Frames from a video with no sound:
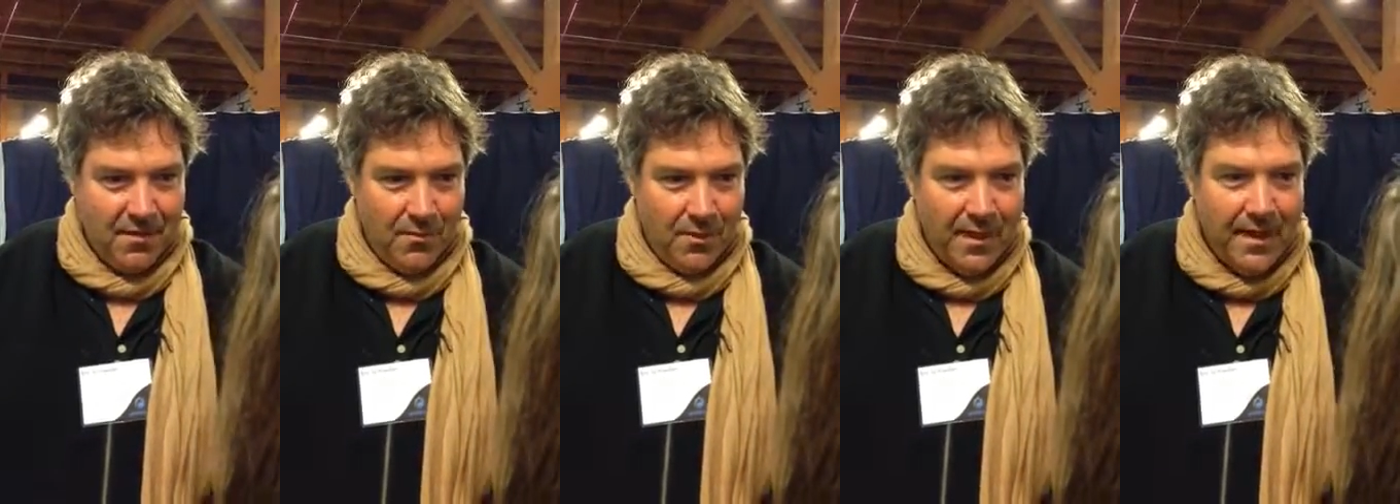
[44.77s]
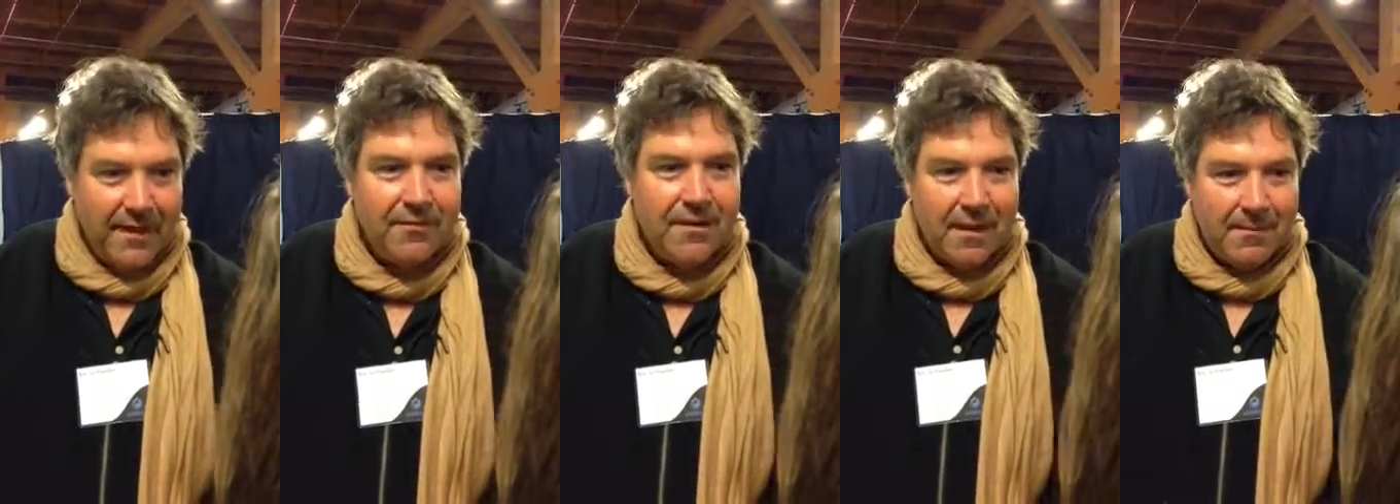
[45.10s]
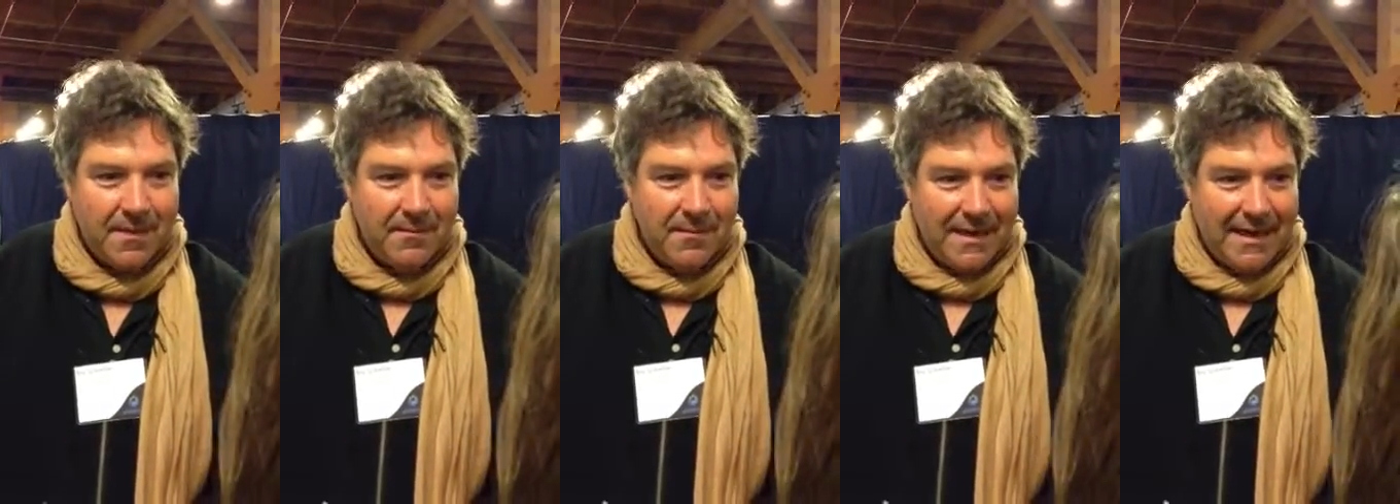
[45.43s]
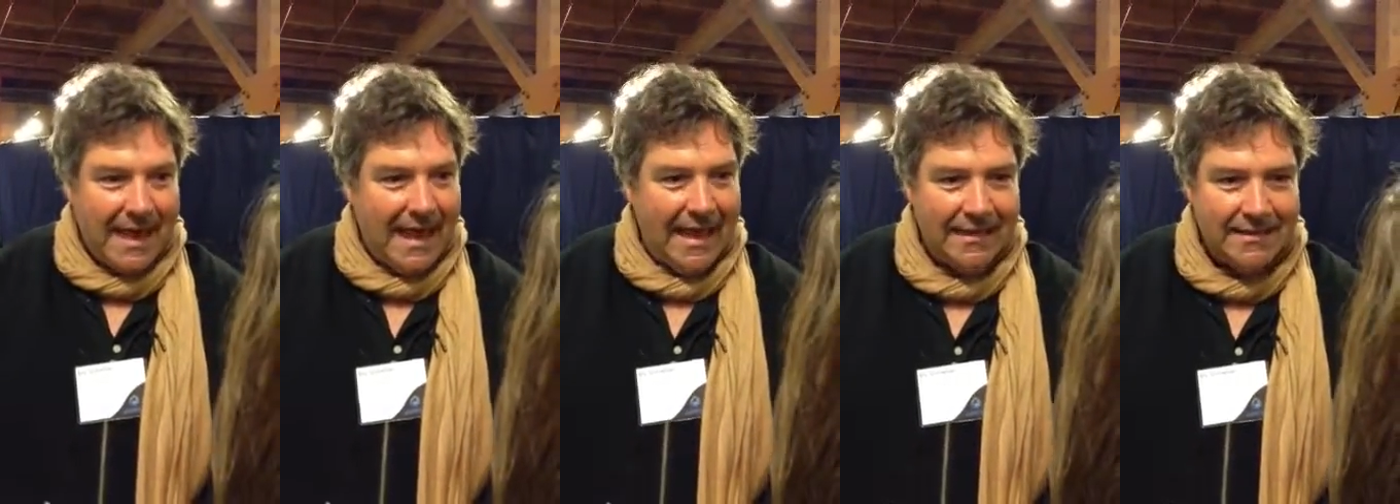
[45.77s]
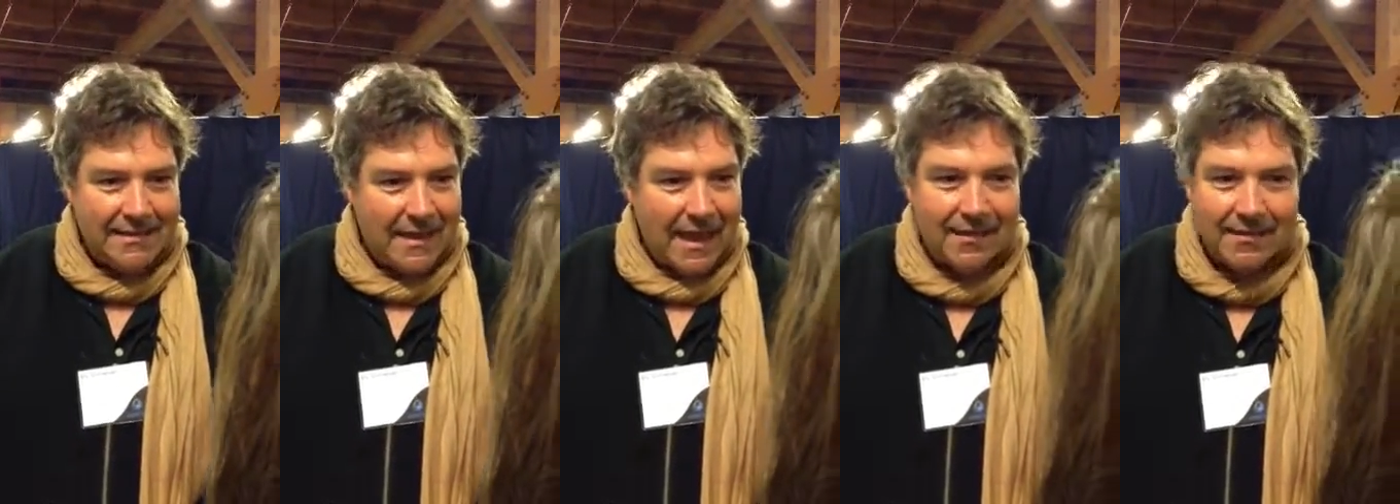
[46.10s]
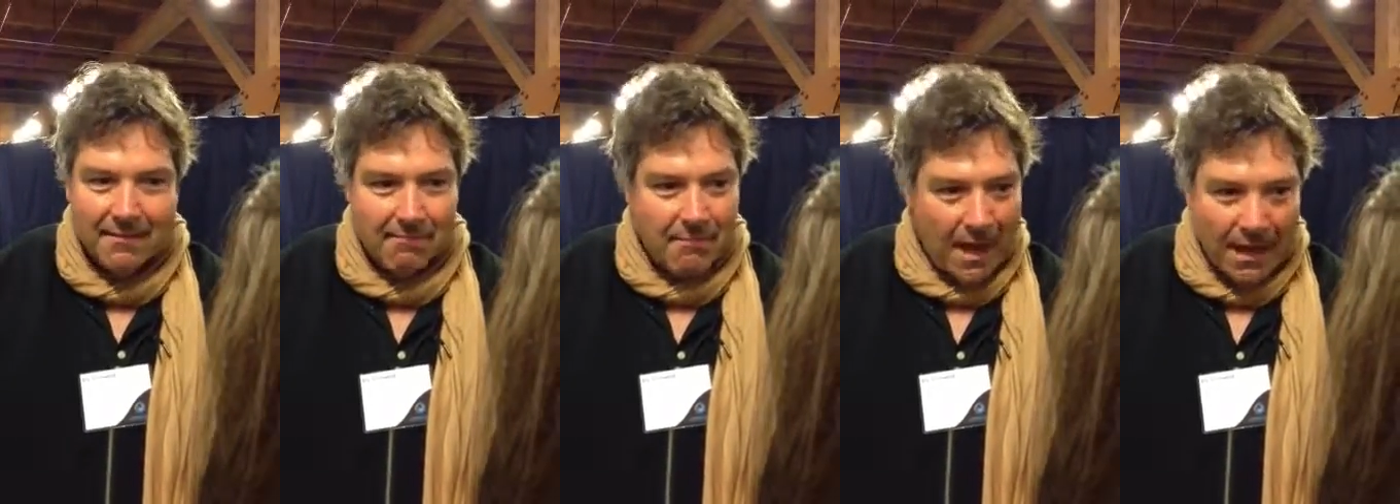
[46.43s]
We have come to be dance,
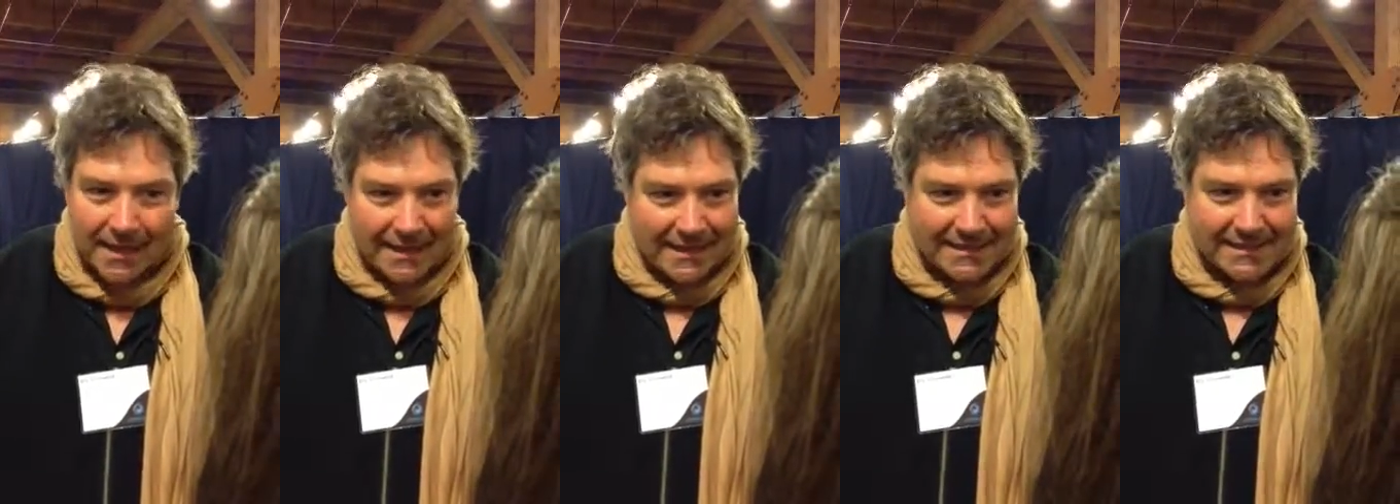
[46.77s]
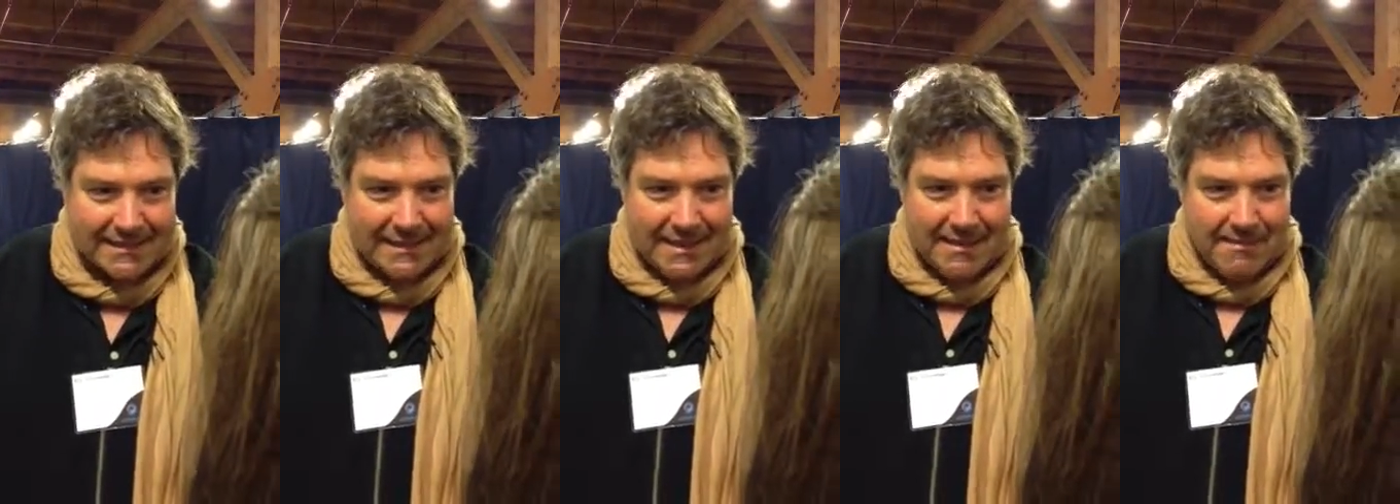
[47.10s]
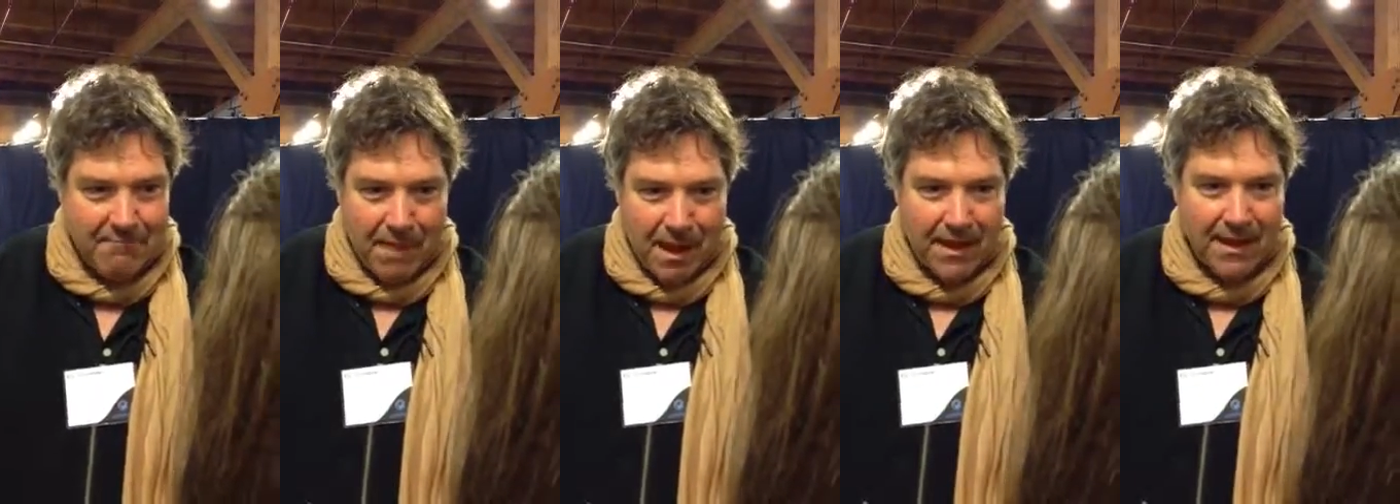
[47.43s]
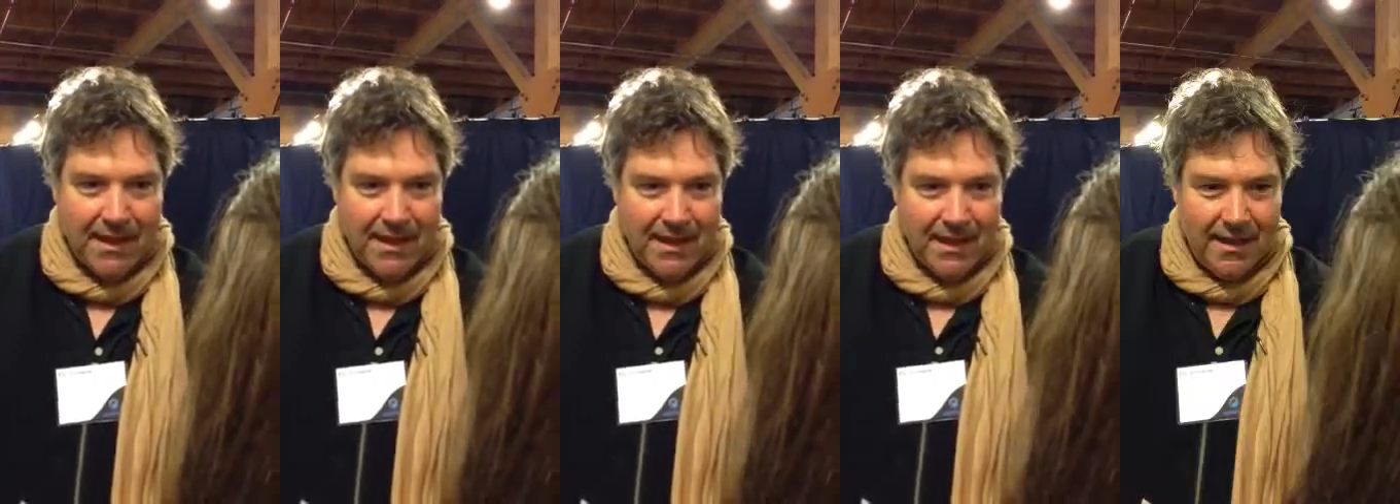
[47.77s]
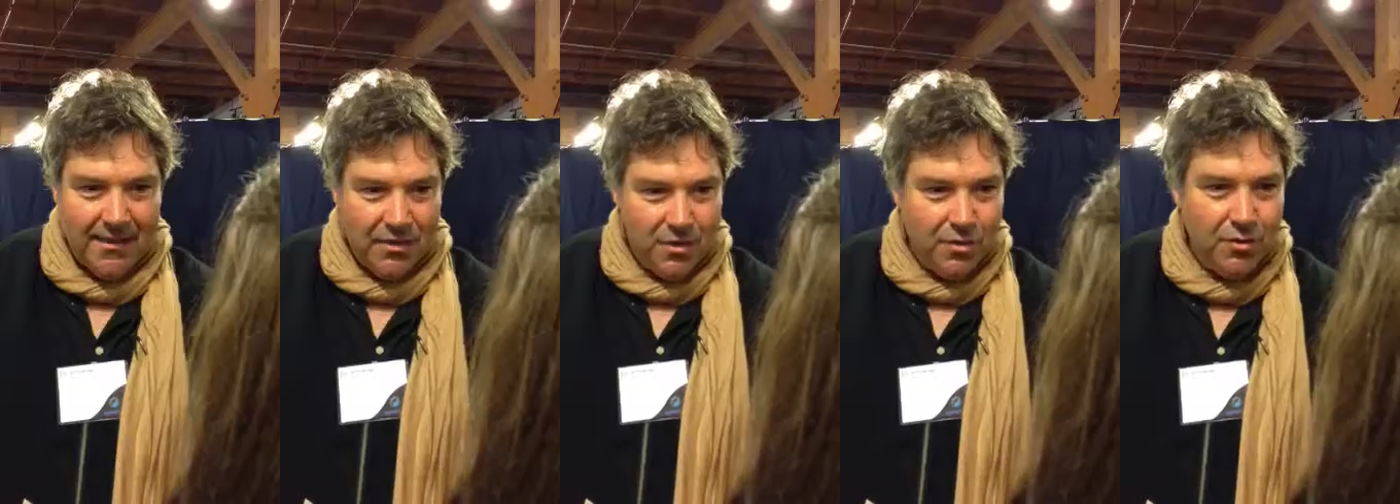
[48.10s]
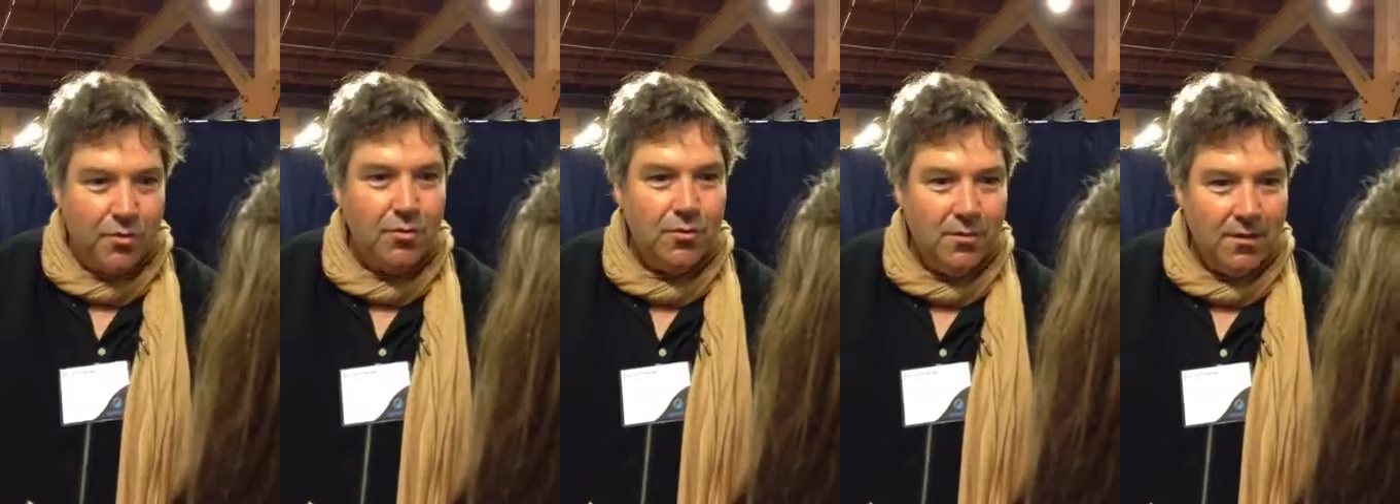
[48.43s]
not the monkey see, monkey do,